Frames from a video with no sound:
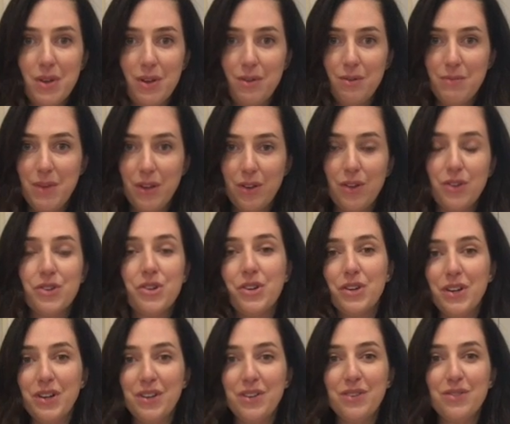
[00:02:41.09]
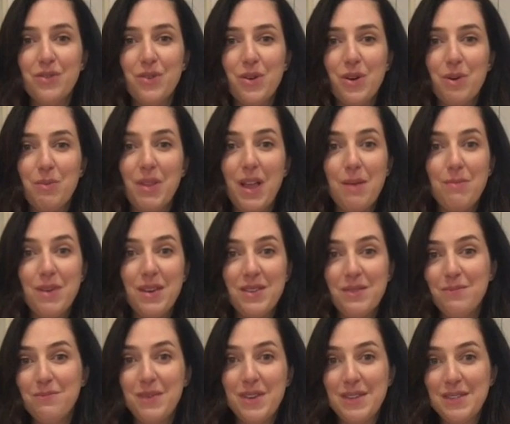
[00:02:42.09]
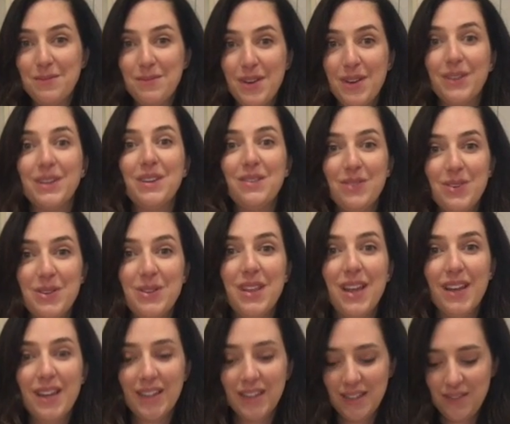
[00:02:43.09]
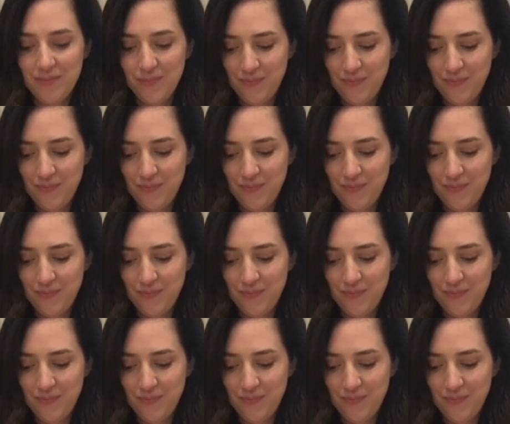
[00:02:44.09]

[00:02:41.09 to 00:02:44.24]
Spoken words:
milk alternative or plant-based milk if you'd like.